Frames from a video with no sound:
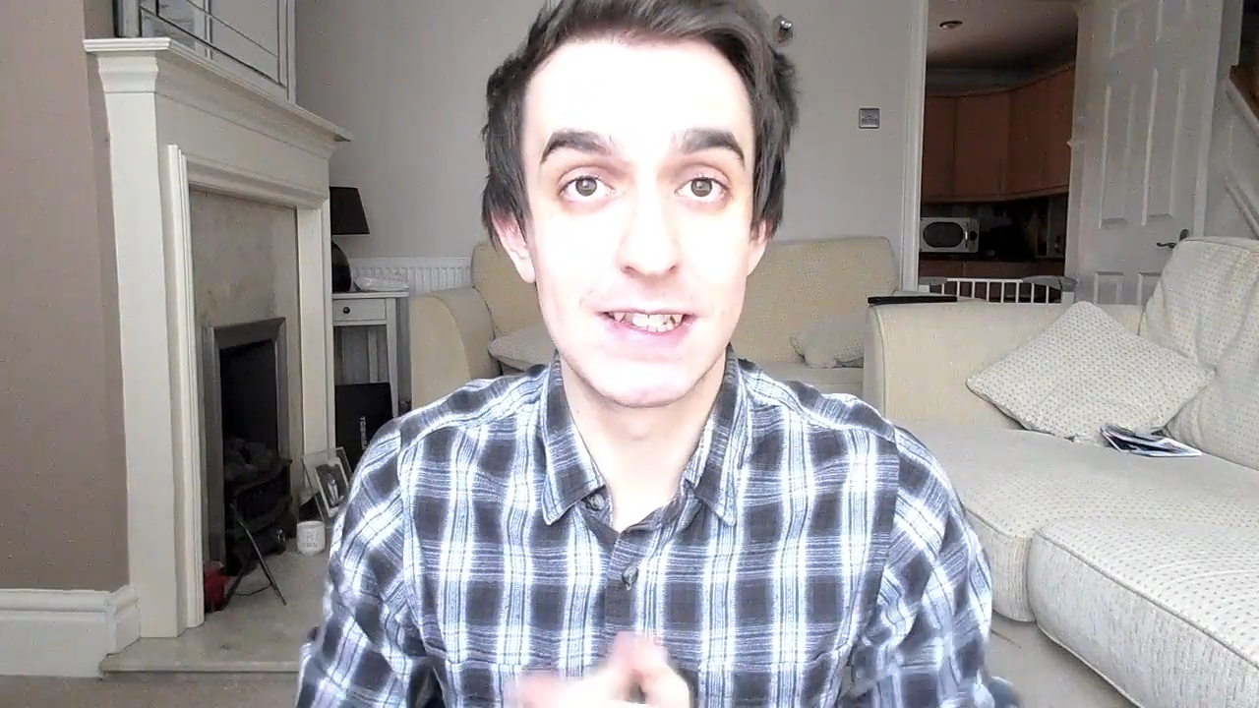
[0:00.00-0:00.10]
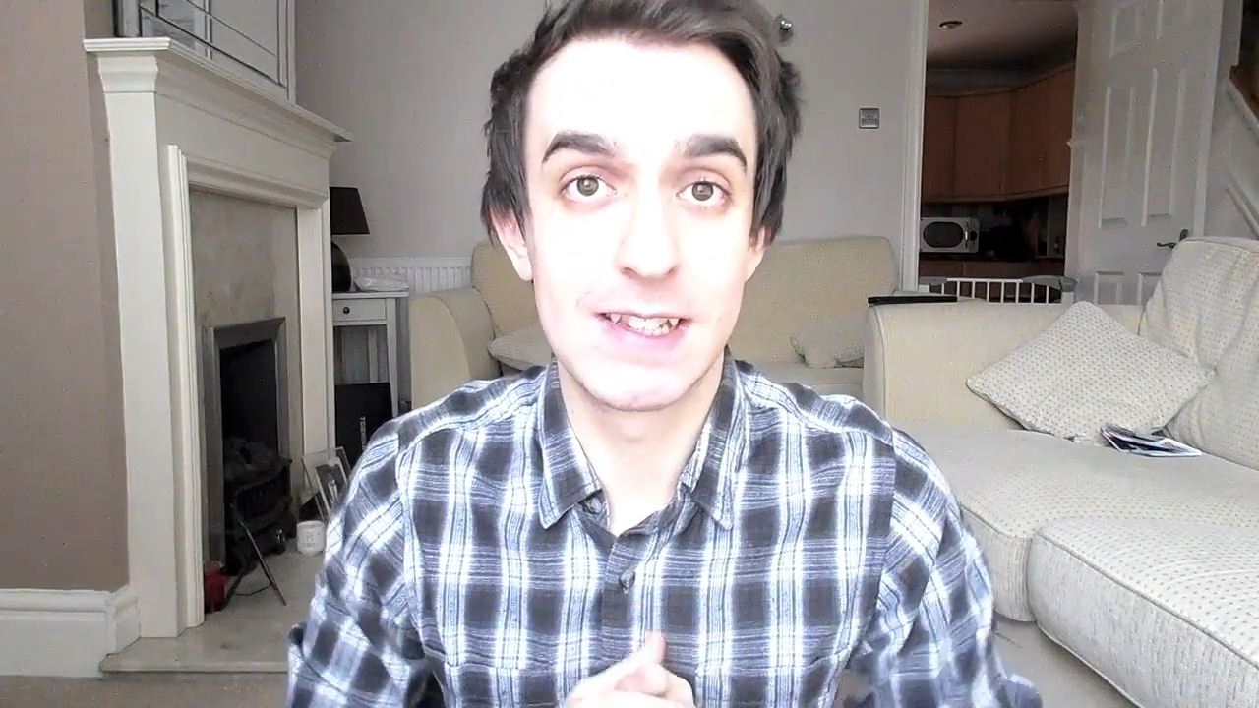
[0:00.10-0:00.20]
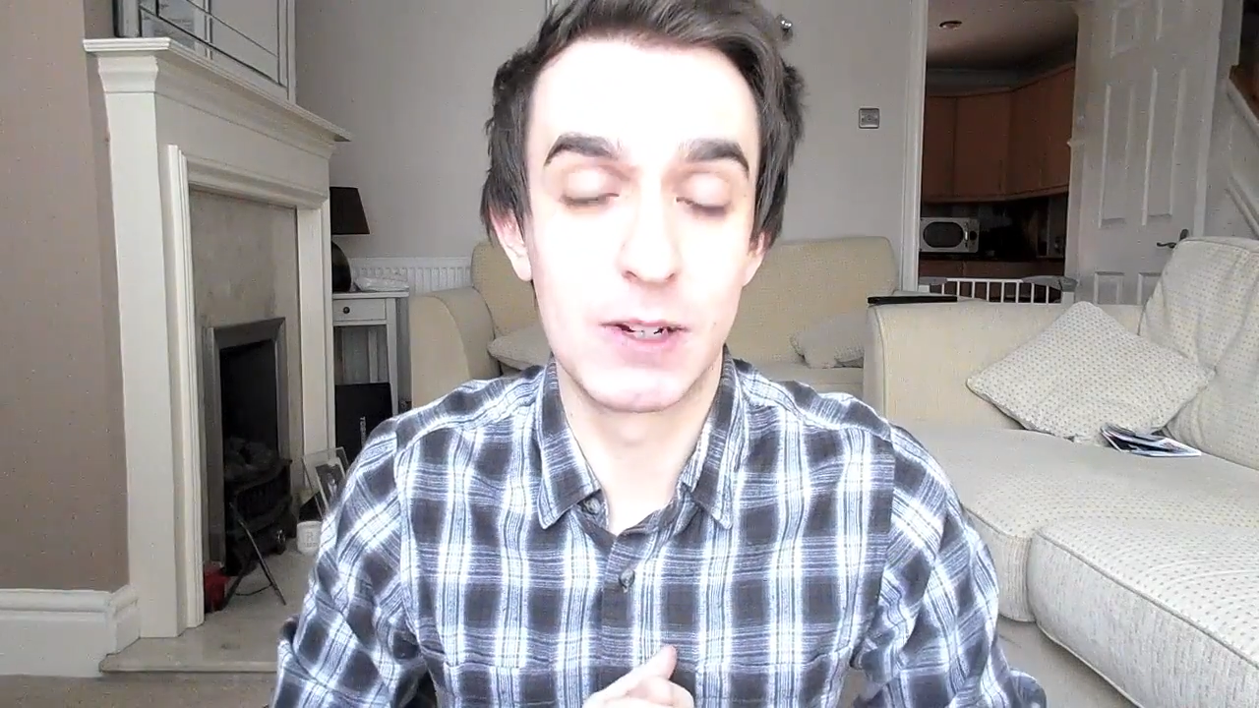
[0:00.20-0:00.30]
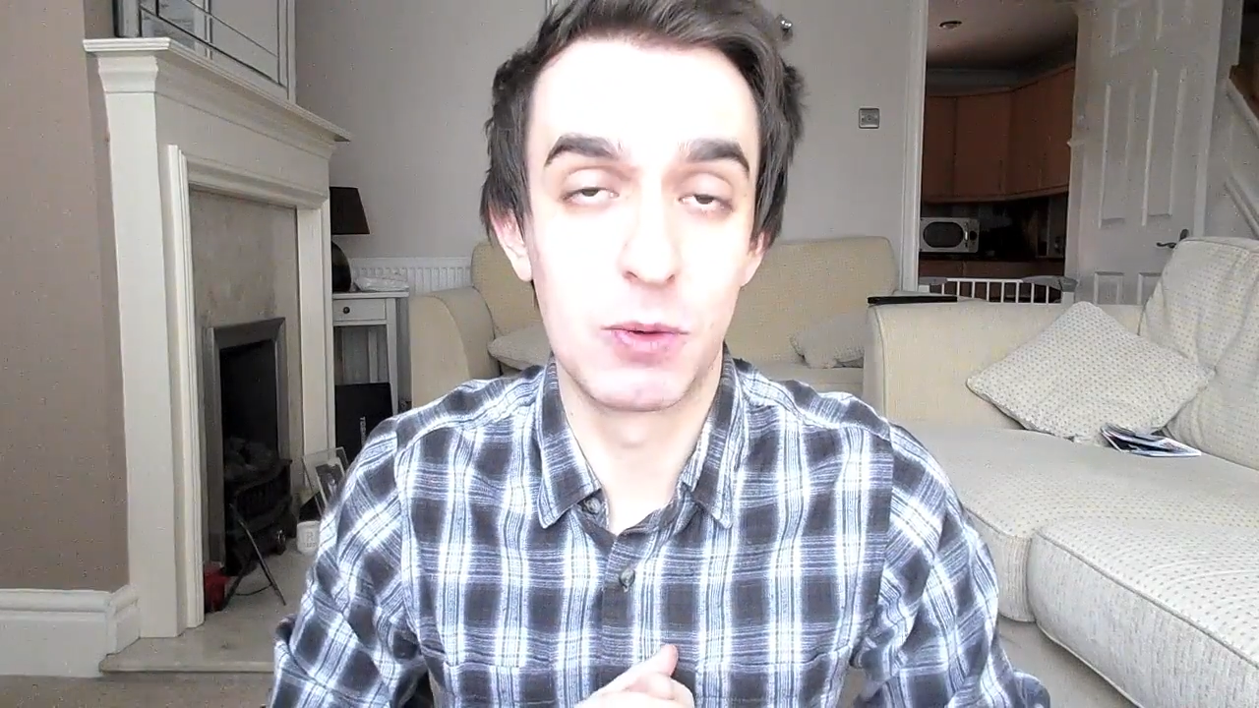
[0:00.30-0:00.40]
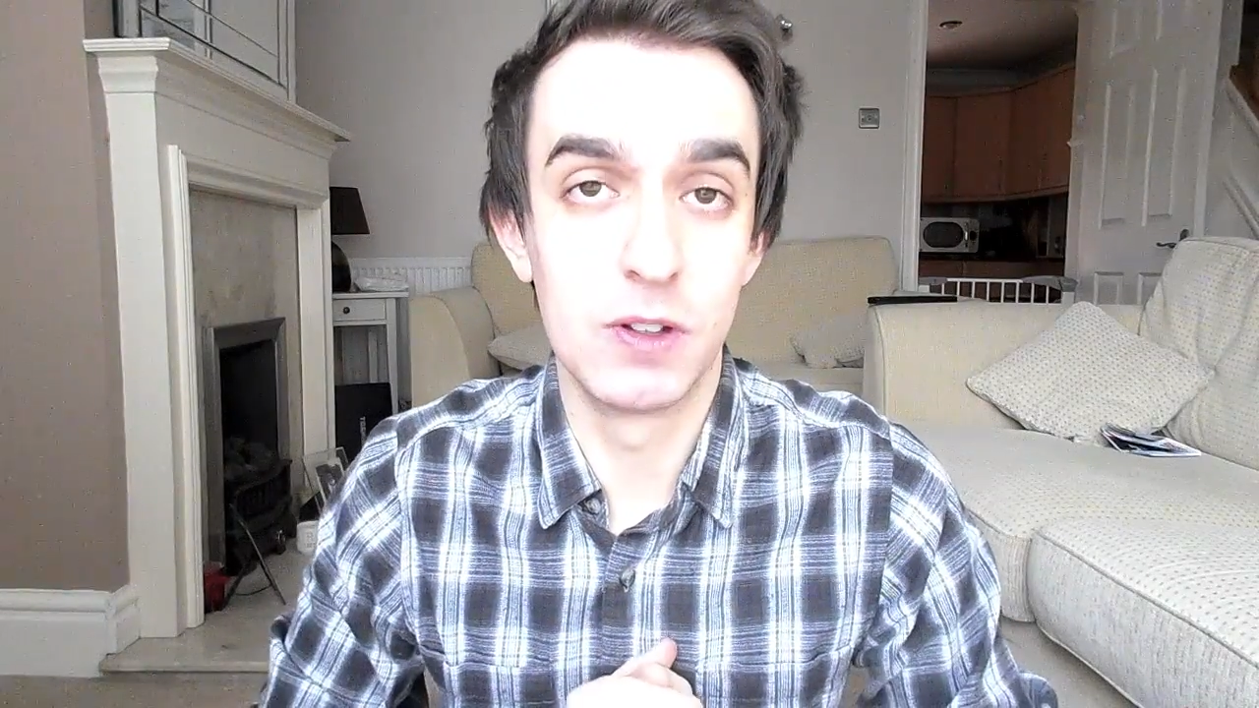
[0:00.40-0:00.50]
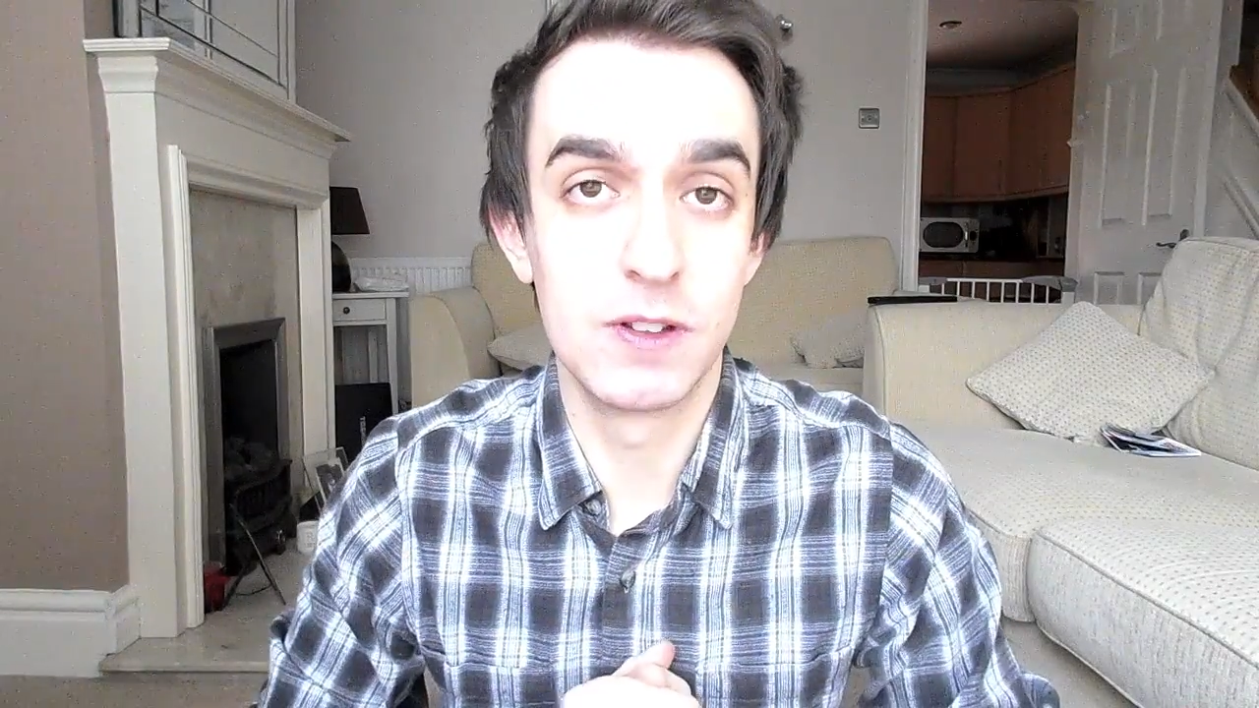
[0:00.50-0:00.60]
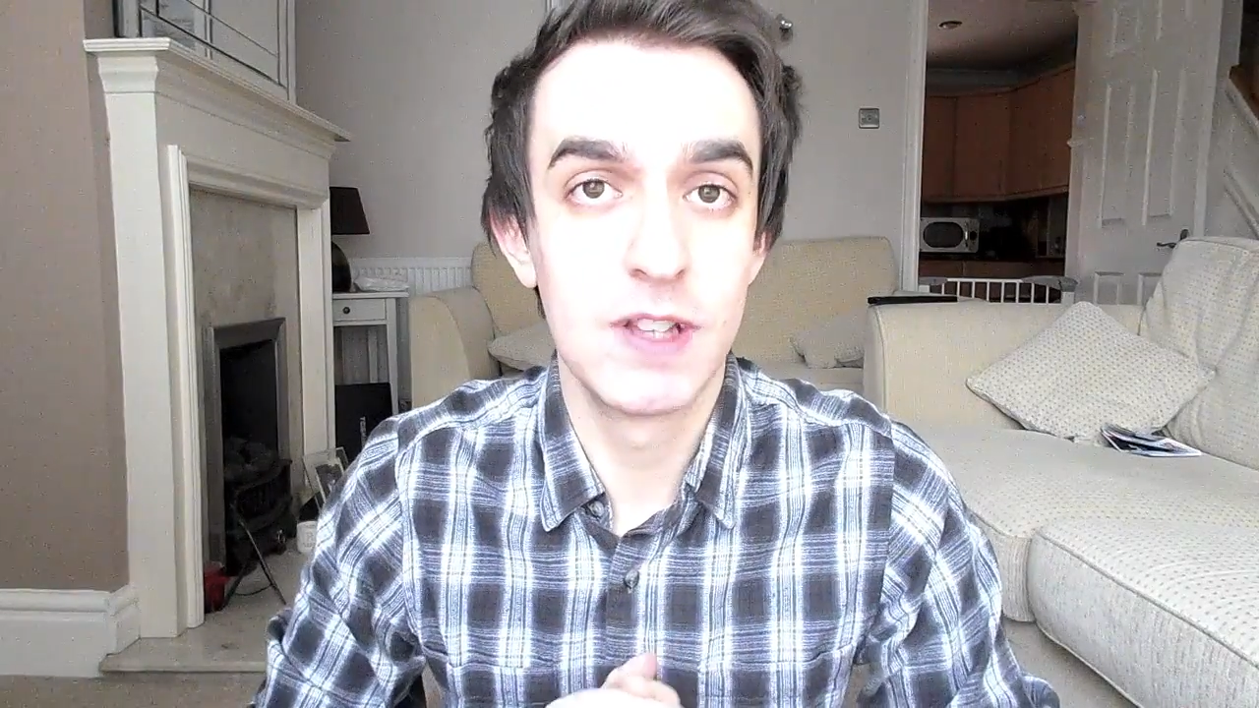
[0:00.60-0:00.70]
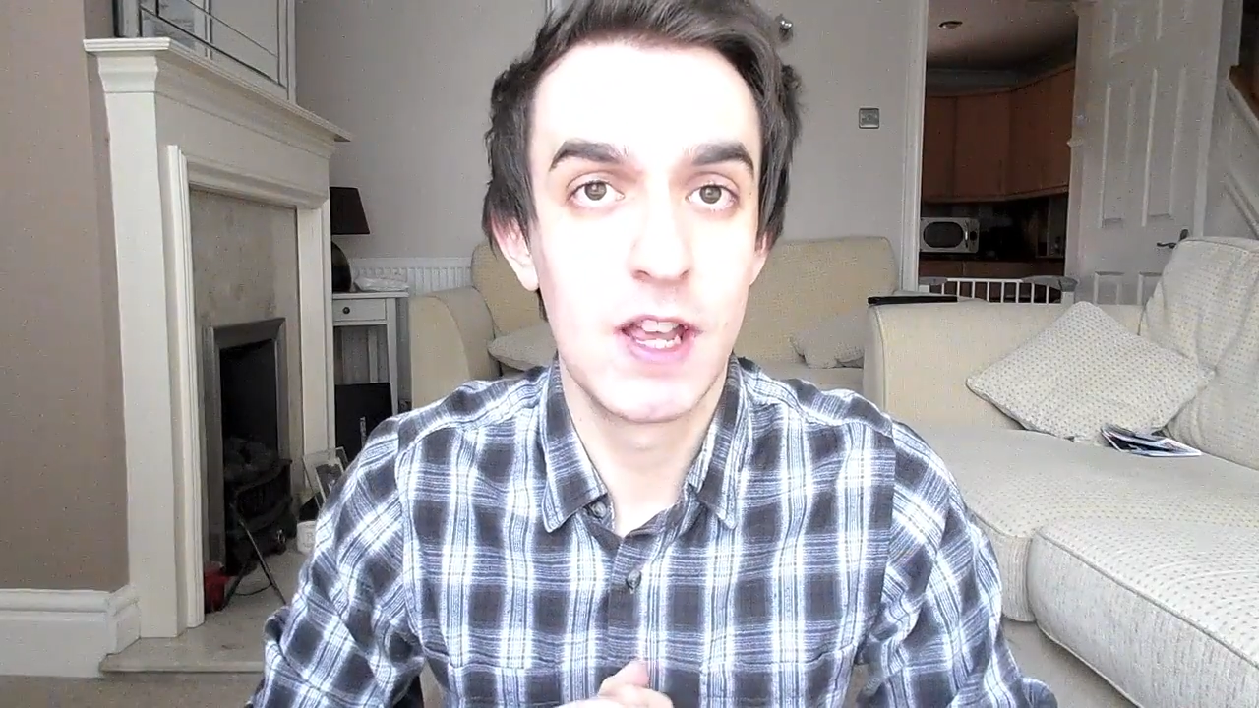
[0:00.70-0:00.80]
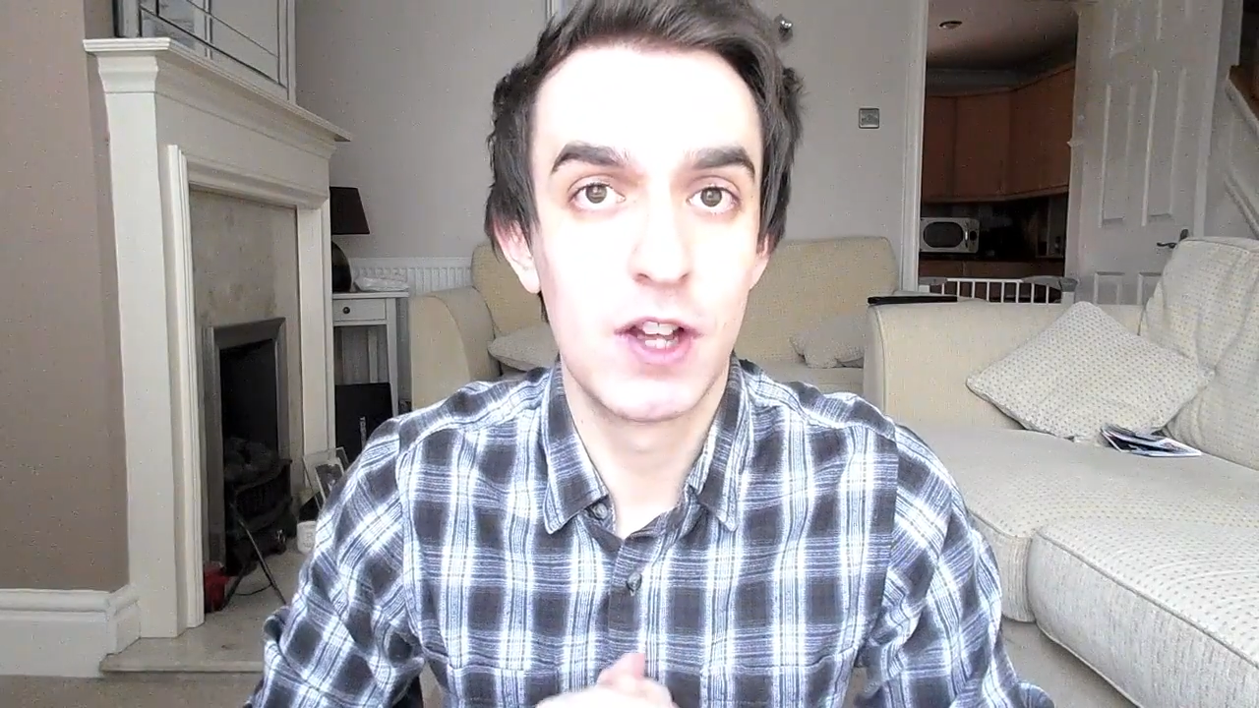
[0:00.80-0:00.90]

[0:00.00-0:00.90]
sequels,